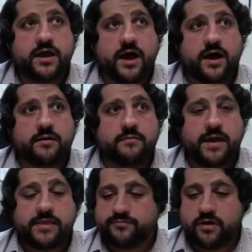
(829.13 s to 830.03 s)
um,
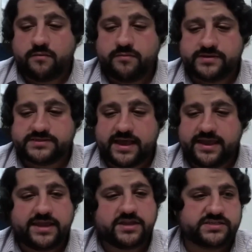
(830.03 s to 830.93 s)
and the problem is
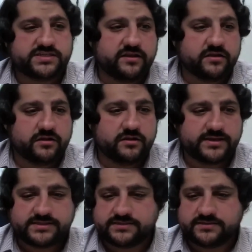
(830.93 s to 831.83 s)
that each signal
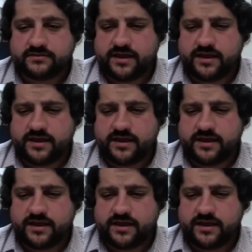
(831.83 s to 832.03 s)
is